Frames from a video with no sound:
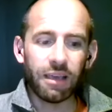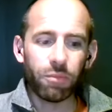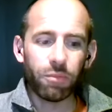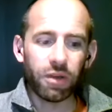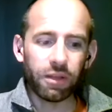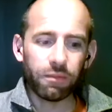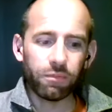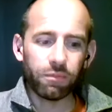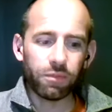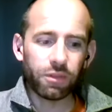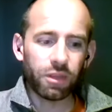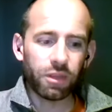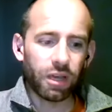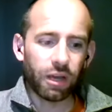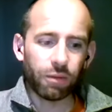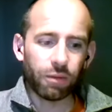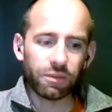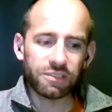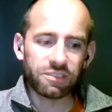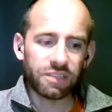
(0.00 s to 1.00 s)
But
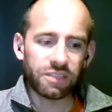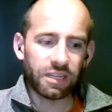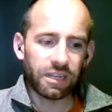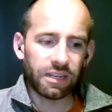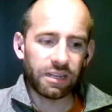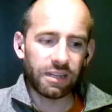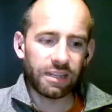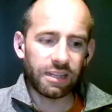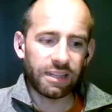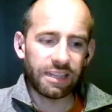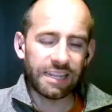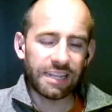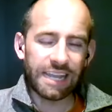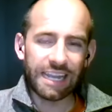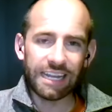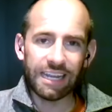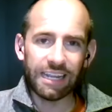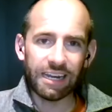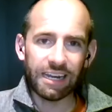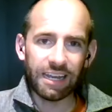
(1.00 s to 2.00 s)
I would say
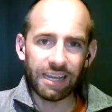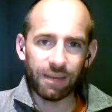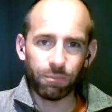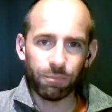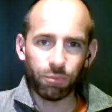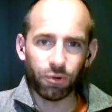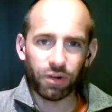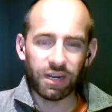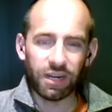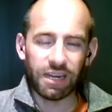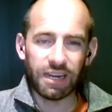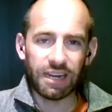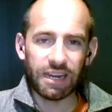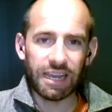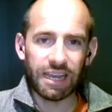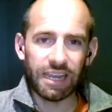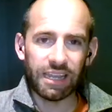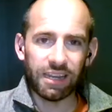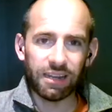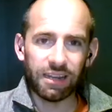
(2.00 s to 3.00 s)

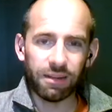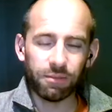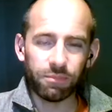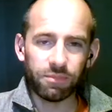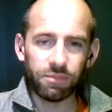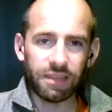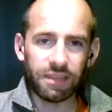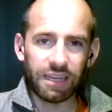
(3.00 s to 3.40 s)
99.9